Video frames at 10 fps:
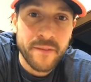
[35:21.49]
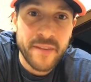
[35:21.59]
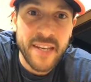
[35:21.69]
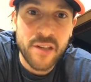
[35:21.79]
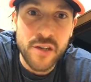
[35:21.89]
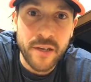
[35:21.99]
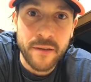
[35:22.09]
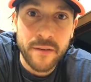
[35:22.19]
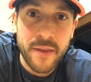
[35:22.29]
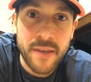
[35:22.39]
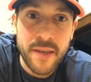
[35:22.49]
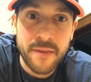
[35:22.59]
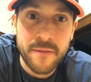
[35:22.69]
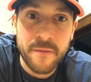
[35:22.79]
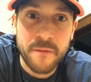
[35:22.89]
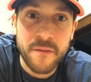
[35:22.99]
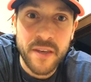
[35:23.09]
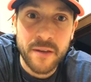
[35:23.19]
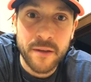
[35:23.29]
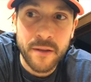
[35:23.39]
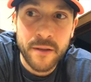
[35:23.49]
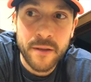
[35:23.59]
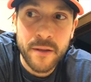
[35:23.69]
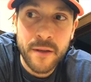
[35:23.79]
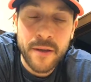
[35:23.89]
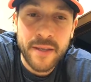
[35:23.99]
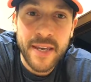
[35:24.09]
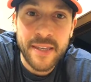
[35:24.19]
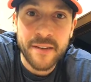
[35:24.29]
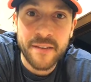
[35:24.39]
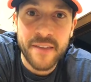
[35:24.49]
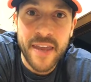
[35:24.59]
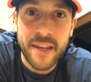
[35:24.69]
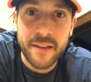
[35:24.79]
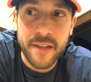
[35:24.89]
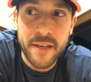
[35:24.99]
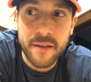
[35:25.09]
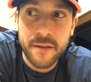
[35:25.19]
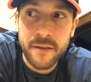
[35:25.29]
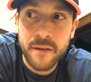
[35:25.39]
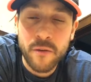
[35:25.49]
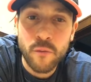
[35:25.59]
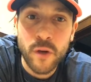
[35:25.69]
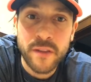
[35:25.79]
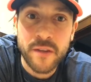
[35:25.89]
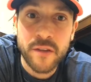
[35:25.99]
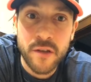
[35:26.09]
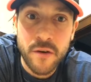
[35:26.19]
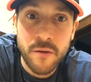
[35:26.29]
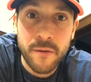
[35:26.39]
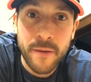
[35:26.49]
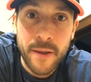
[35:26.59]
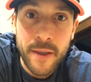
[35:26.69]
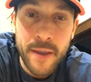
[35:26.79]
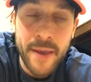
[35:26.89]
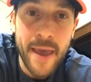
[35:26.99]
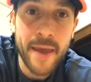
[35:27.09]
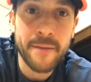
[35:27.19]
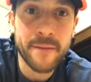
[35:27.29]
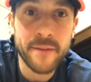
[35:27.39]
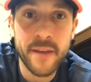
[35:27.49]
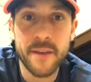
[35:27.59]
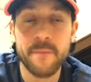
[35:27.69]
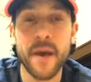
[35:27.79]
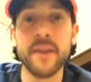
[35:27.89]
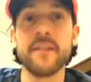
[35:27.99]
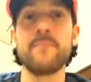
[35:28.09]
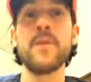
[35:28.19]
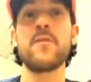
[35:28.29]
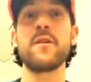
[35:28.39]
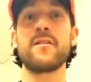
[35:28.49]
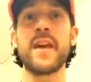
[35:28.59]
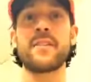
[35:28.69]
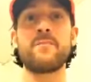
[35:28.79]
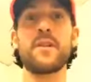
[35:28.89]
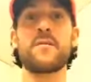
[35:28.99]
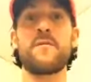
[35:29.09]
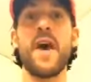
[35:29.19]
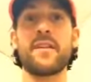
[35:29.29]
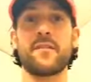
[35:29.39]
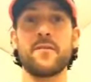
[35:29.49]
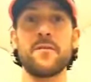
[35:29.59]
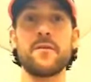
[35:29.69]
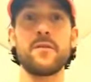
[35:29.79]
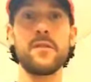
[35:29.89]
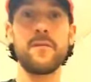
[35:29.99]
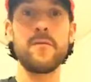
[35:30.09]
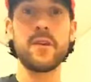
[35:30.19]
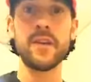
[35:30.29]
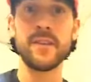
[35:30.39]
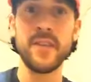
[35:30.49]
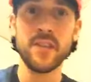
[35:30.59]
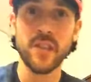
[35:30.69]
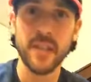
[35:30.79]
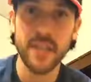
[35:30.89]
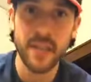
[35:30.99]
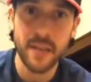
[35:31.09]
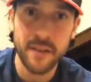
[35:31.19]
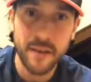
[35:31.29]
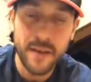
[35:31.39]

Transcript: teaching. They need to feel kinesthetically what to do. And in my experience, that's much faster. If you can teach a kid